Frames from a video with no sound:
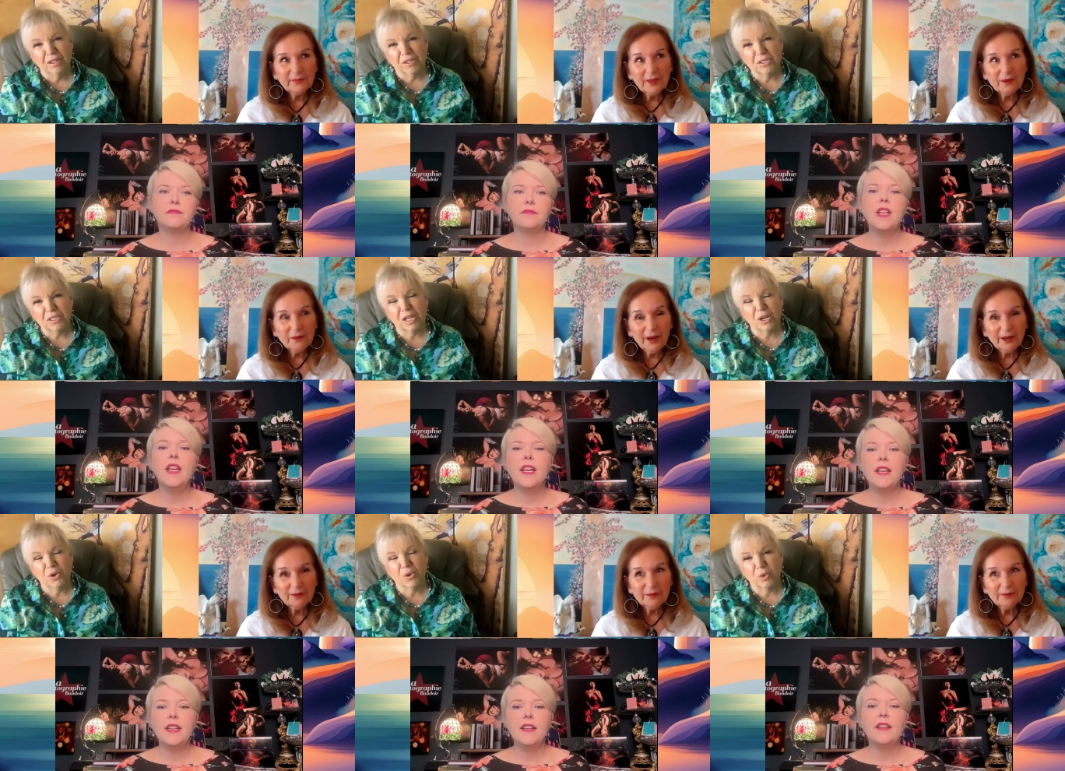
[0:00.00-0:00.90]
Speaker 1: So
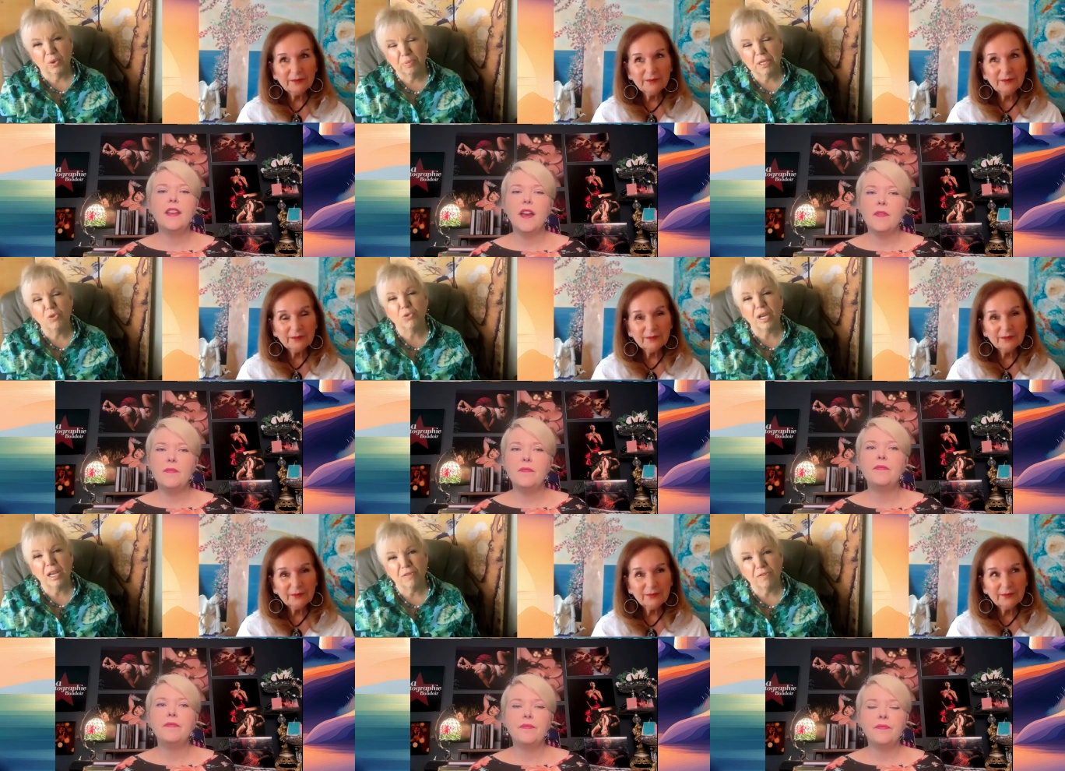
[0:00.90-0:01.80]
be
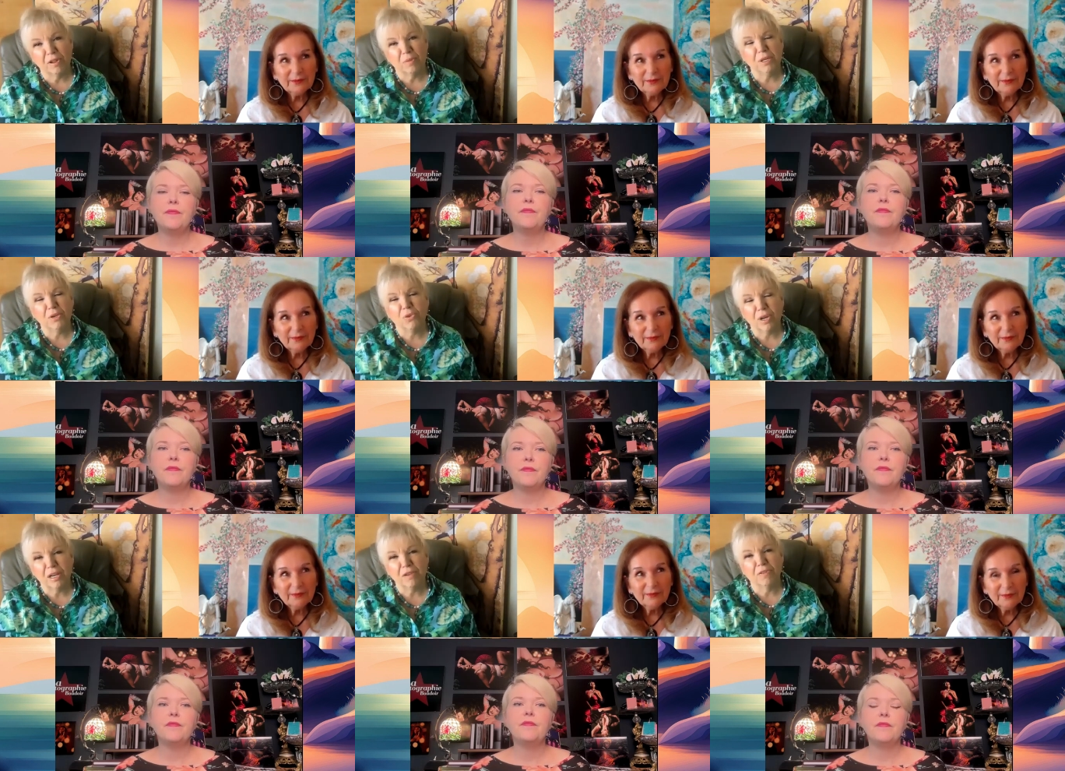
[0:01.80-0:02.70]
grateful, be
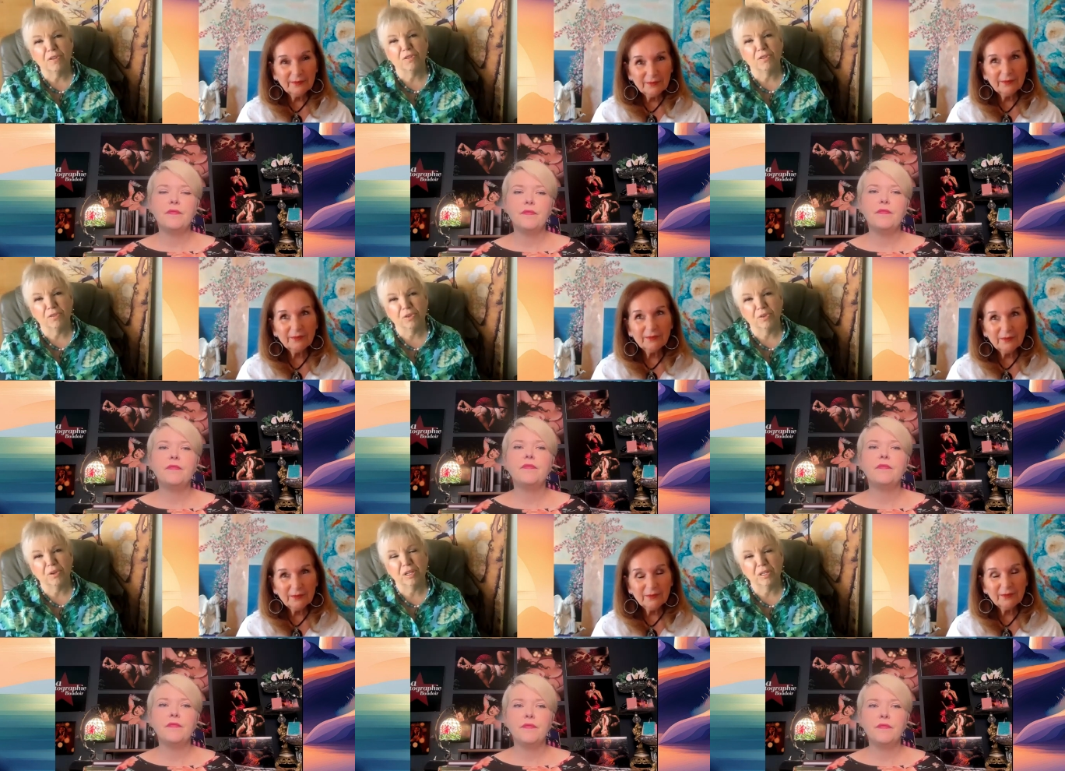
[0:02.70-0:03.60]
grateful
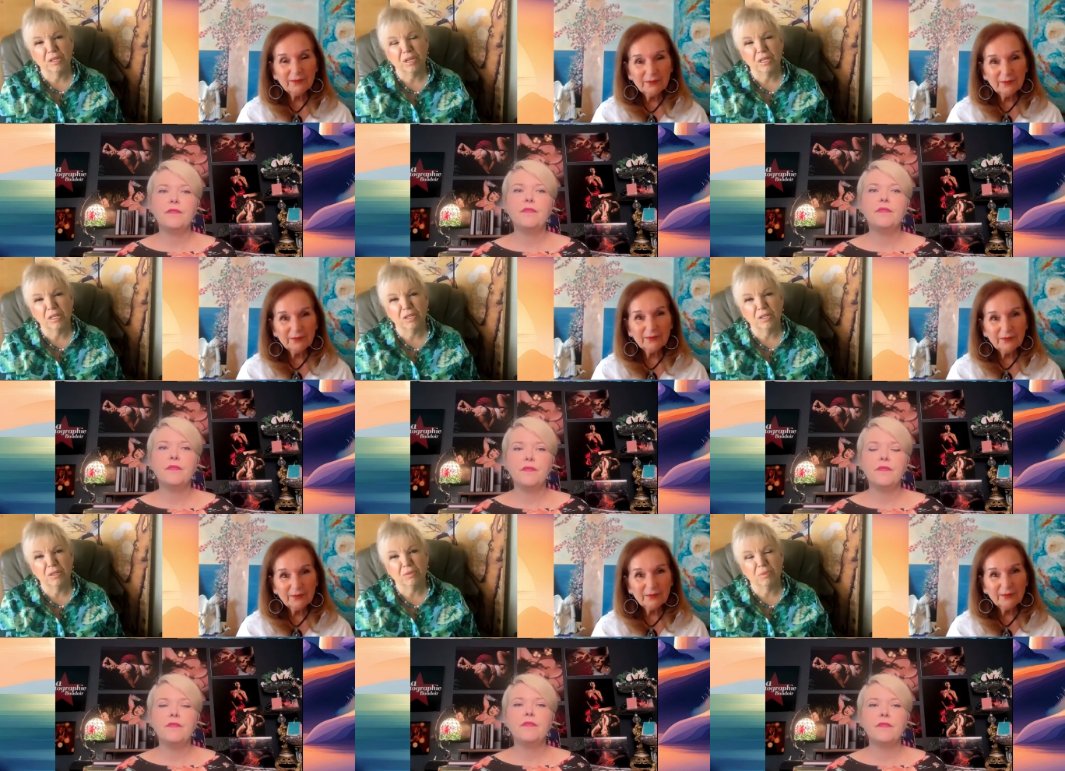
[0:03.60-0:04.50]
for, and, and
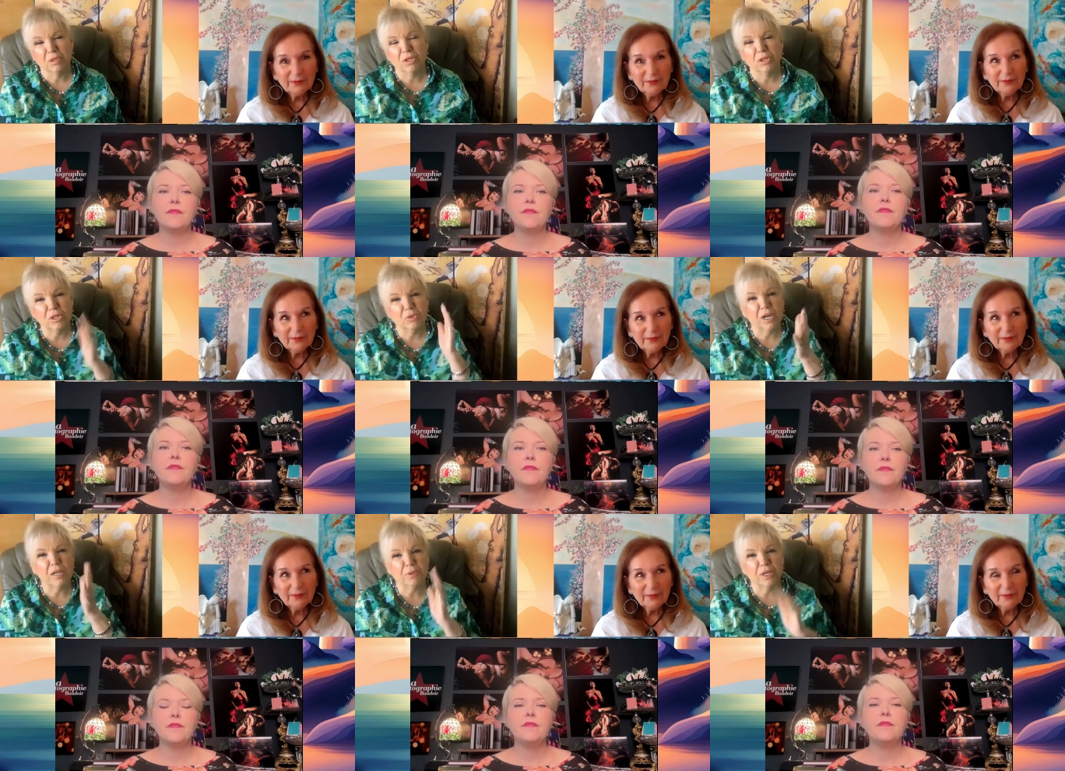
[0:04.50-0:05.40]
you're in the
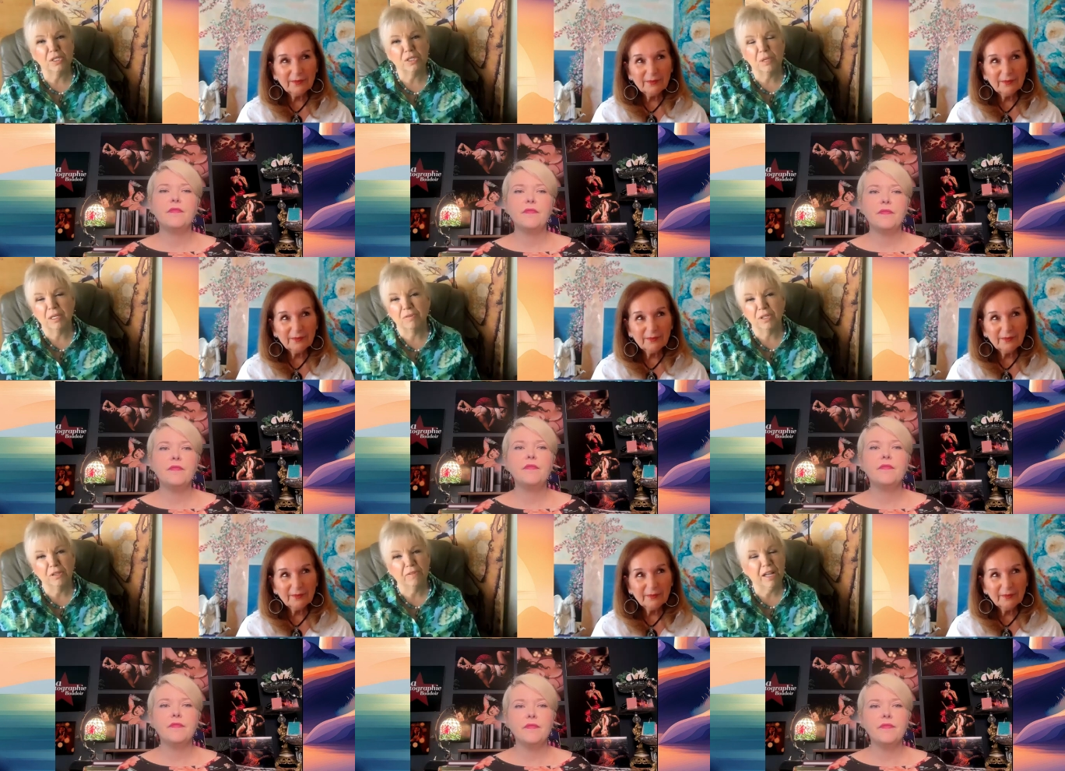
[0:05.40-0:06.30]
right place, made a
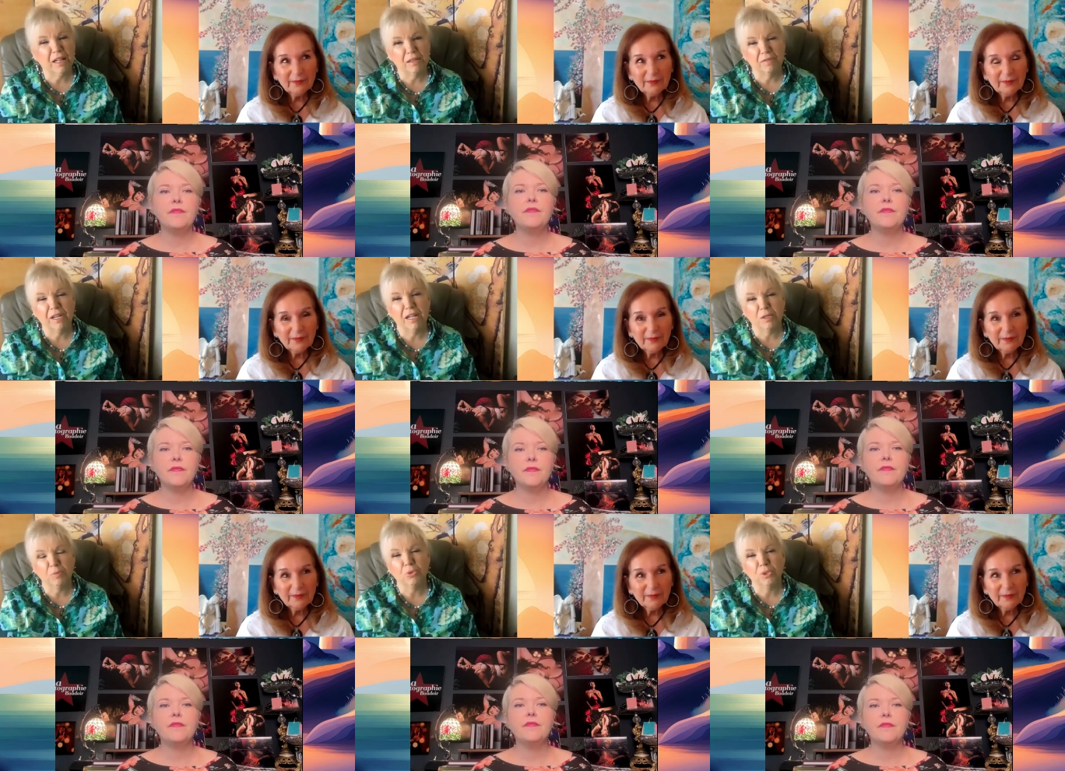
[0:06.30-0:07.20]
very valid,
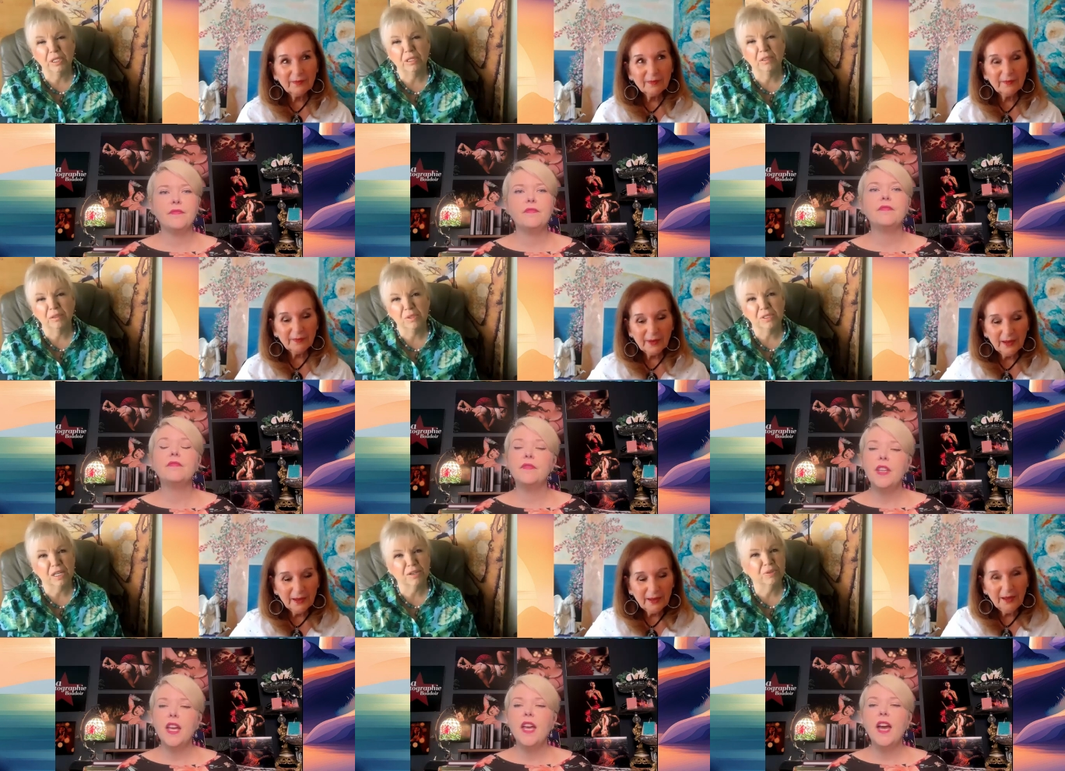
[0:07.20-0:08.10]
valid point.
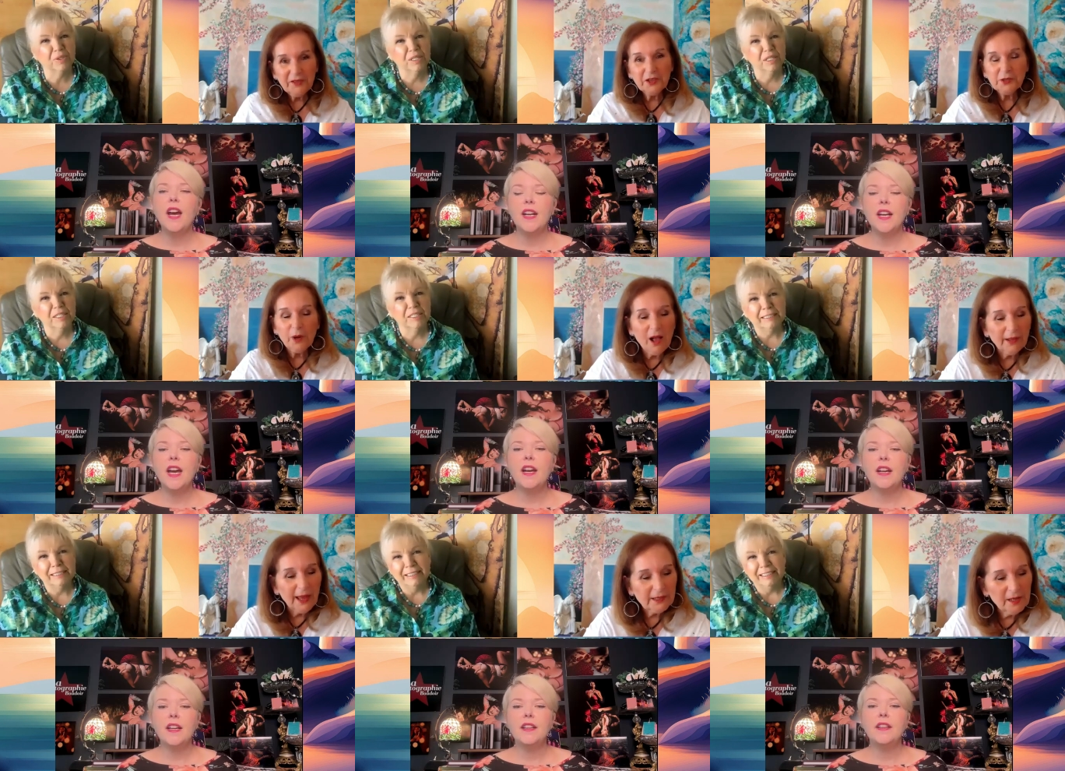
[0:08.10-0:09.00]
So yeah, those were
Speaker 2: all
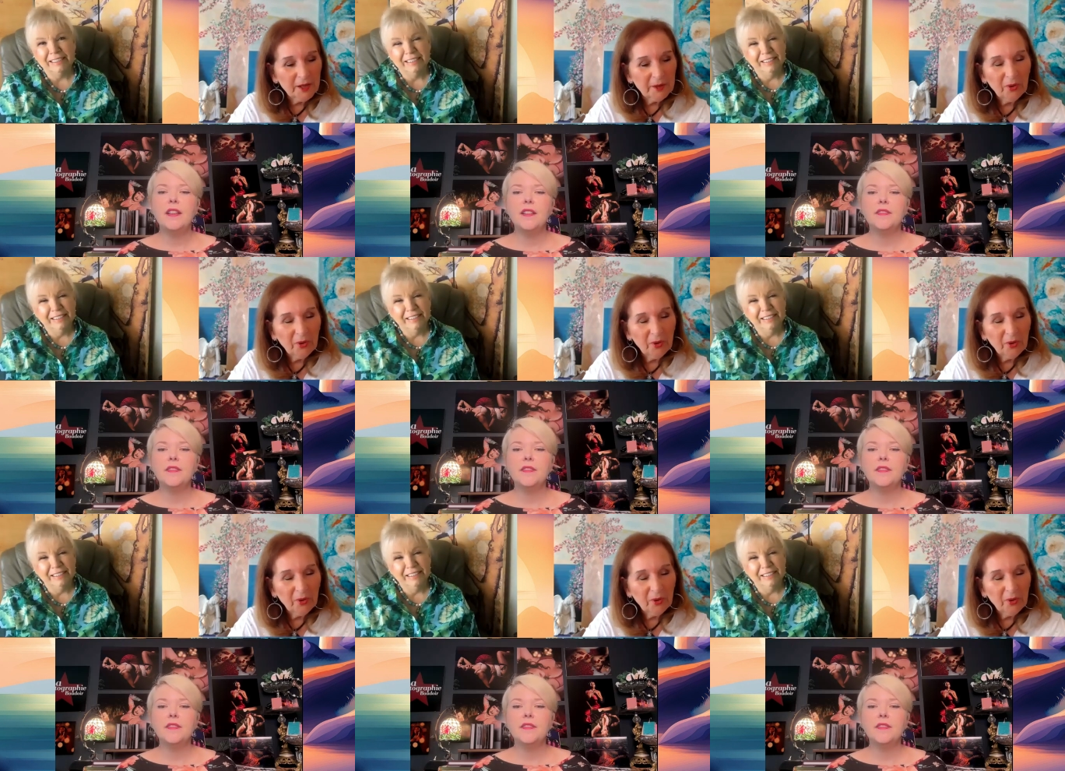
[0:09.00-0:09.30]
excellent